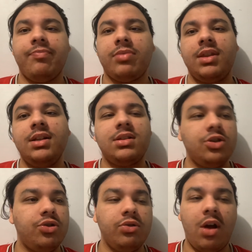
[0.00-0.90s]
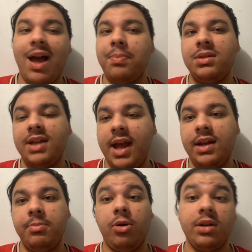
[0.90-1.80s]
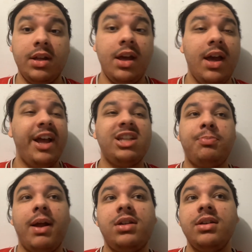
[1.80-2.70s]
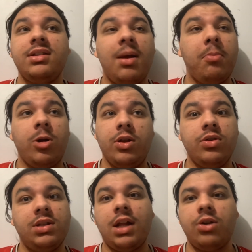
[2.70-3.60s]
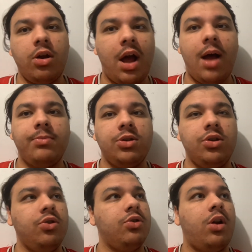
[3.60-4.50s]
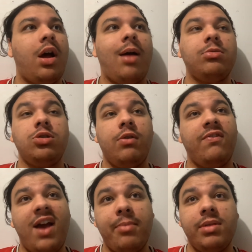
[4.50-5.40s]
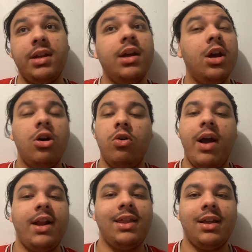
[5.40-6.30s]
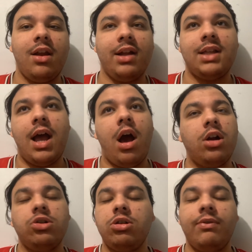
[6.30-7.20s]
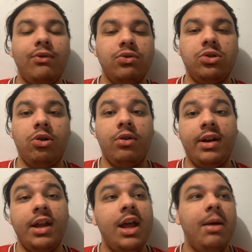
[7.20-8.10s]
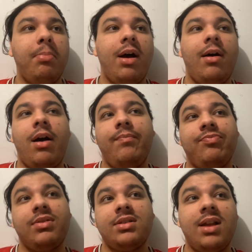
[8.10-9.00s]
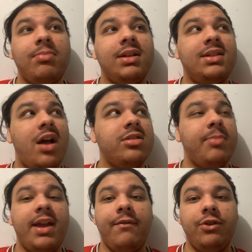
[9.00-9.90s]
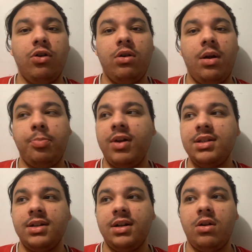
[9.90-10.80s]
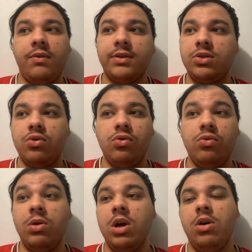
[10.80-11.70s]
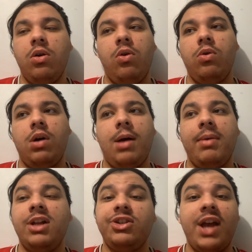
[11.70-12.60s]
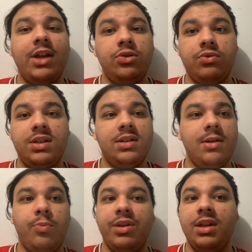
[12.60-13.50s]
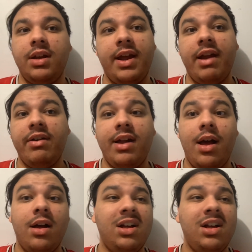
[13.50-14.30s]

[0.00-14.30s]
this should not happen to anybody, especially somebody who's done no harm to you, no harm to your family or anything like that. I don't know the full story, but something tells me if you're a president of a school or educational system within an area,